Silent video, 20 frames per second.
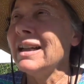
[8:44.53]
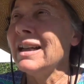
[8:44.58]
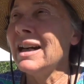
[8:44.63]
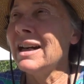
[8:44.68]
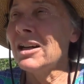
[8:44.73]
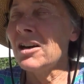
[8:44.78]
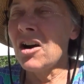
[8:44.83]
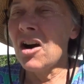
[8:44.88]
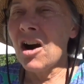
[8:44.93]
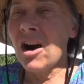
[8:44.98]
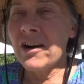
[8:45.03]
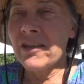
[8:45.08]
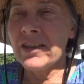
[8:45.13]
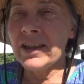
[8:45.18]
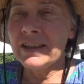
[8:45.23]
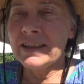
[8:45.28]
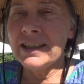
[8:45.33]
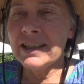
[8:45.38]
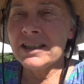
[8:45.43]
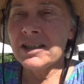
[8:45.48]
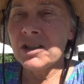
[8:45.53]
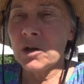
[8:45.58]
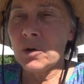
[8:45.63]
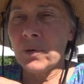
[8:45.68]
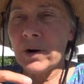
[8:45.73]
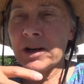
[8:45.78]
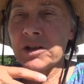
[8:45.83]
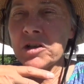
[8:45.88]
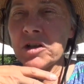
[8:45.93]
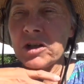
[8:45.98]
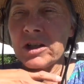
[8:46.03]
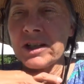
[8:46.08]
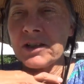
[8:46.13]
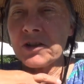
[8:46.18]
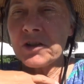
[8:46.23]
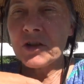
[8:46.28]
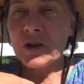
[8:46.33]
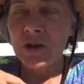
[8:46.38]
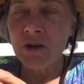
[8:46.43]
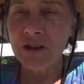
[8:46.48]
uh, are that this aggression
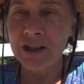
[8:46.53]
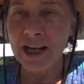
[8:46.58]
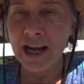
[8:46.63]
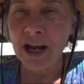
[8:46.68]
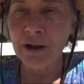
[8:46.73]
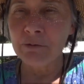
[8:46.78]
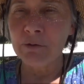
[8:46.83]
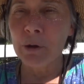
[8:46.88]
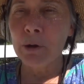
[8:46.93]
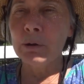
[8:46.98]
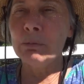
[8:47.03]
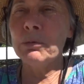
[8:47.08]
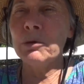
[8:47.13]
is turned outward,